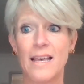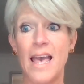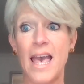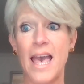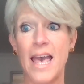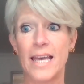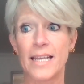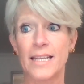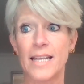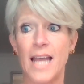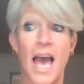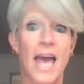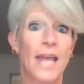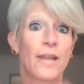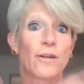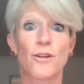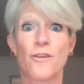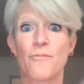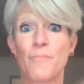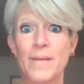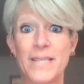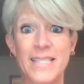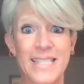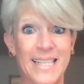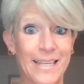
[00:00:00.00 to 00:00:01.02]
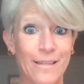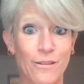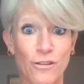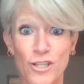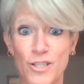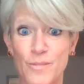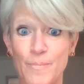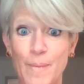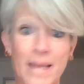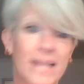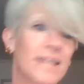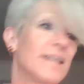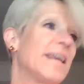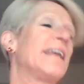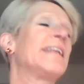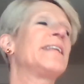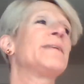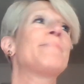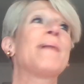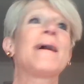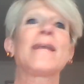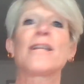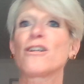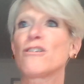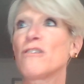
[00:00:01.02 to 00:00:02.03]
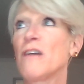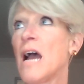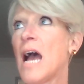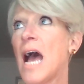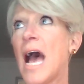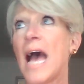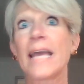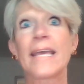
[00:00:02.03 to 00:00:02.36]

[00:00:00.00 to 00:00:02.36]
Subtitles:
And I don't know if my skin looks better, any better.